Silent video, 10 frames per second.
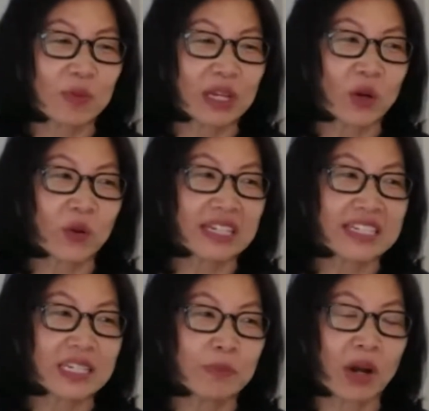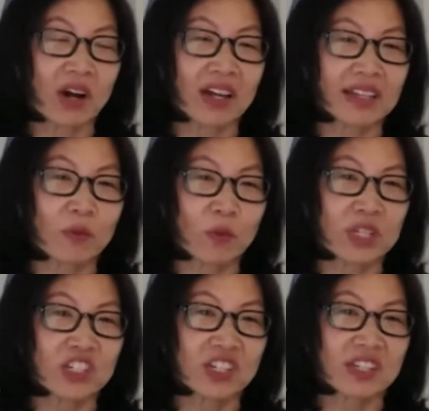been going deep on,
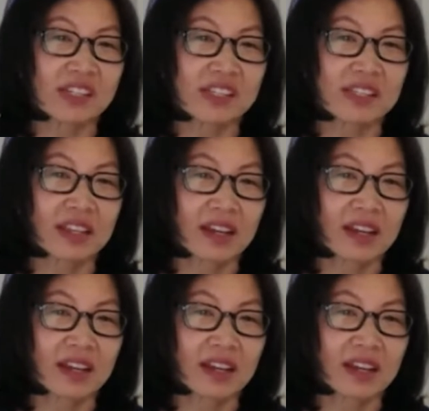which is